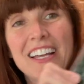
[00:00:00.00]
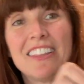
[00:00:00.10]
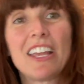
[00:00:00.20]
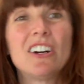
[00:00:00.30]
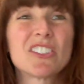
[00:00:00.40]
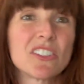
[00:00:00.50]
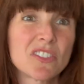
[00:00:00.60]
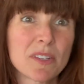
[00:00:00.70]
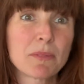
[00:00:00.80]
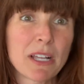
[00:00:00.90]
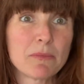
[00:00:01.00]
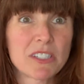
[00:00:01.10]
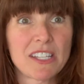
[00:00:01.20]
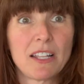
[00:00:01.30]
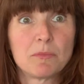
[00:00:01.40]
They also sometimes
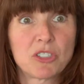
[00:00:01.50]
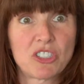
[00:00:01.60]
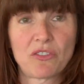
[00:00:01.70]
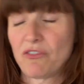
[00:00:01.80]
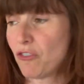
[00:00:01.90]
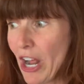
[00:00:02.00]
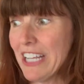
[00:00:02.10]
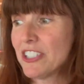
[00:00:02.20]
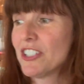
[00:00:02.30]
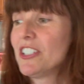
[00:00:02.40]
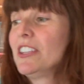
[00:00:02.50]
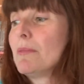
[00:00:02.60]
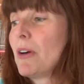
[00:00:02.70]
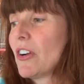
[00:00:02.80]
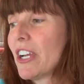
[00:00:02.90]
sell them fresh in the
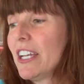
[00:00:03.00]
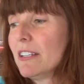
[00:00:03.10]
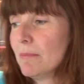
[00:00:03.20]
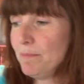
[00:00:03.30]
market.